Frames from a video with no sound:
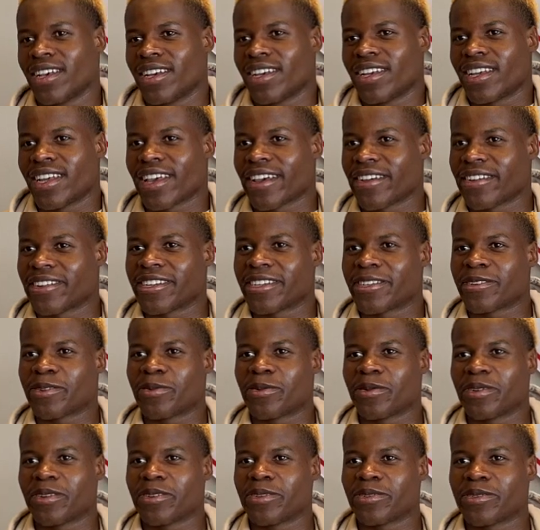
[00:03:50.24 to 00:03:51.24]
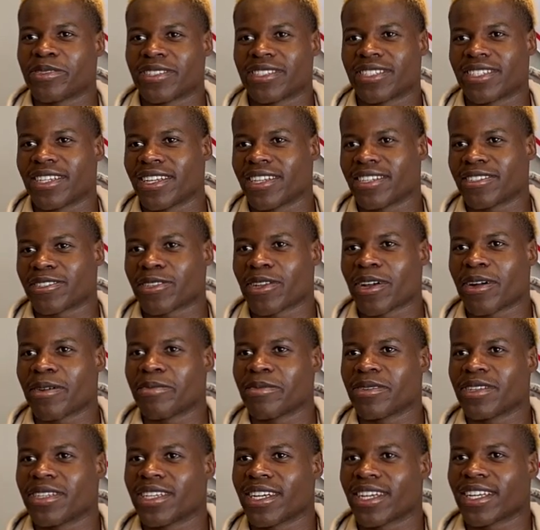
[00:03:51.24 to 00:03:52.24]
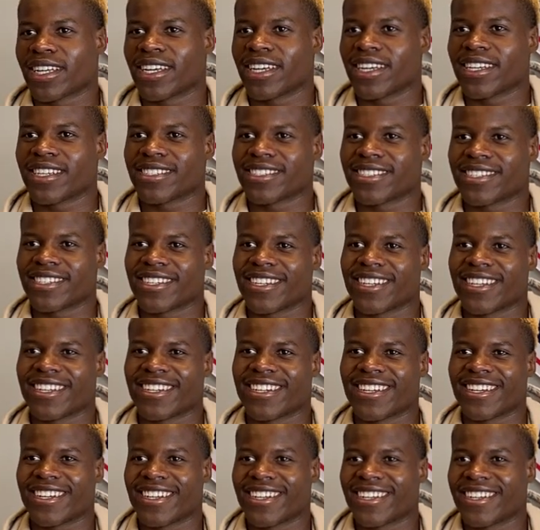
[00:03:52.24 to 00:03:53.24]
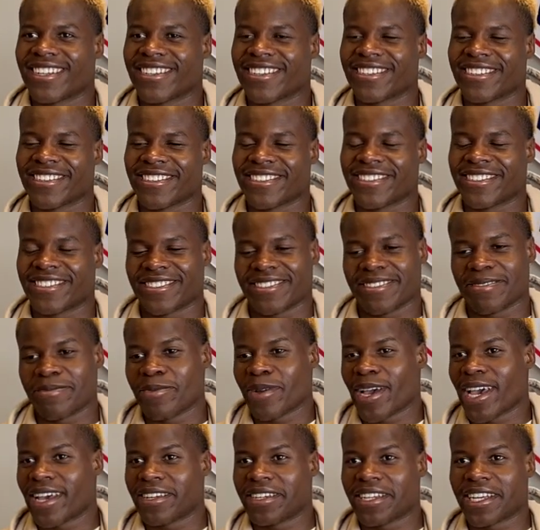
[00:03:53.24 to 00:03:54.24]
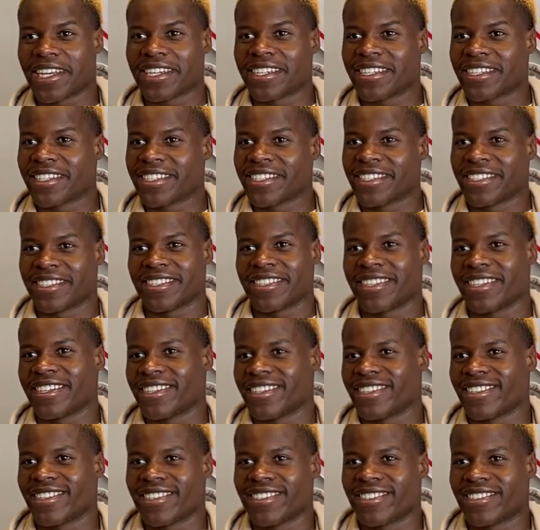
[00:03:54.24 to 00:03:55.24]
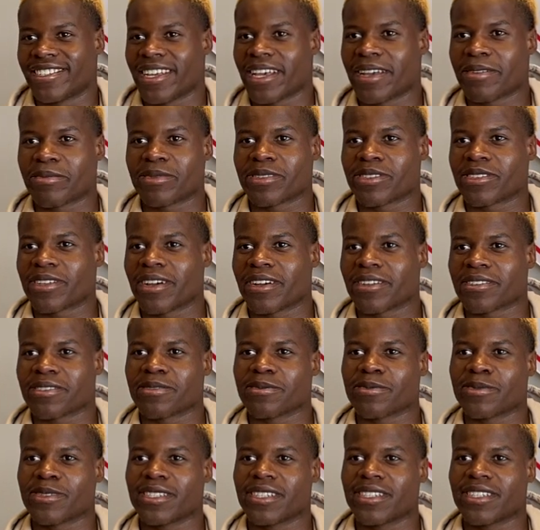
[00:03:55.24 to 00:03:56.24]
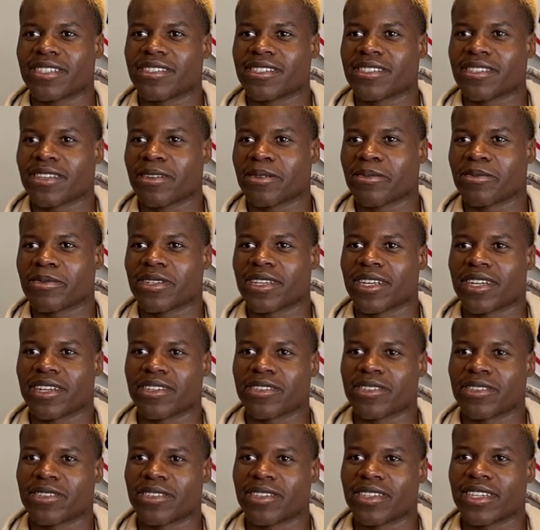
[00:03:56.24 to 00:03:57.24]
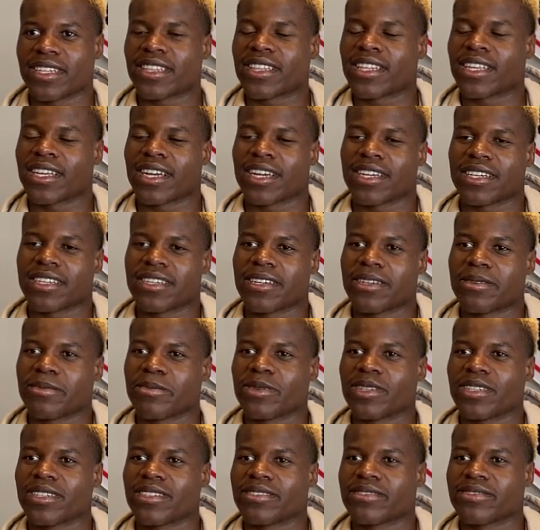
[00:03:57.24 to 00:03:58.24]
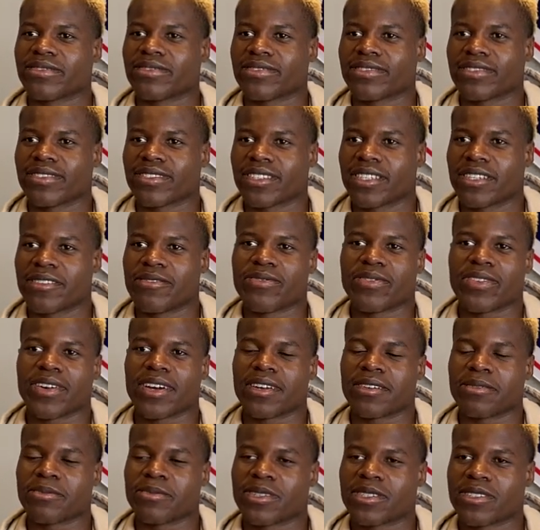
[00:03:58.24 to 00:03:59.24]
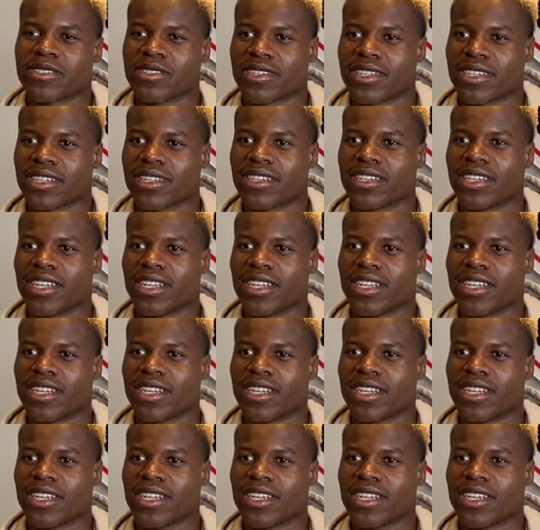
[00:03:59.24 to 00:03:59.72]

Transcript: Eric Quill saw me, I guess, and then Matt Denny, they came to talk to me, and they told me how good they think I am, and they invited me to the